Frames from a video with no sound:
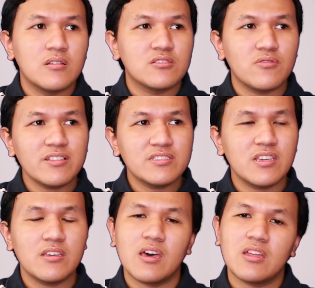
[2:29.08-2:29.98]
So let's
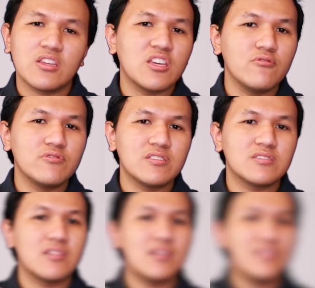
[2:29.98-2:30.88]
say that he
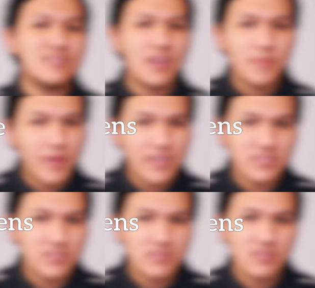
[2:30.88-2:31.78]
loses 10
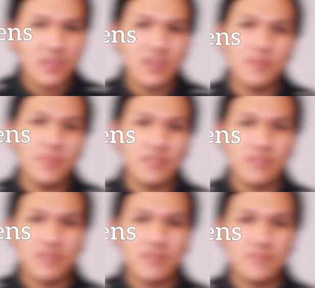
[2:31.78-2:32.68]
pens in a
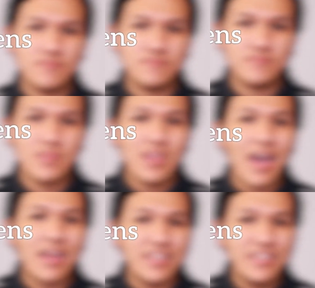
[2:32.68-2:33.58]
month,
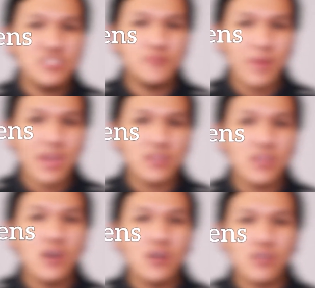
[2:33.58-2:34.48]
and each pen
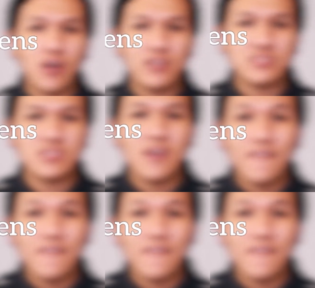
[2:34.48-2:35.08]
costs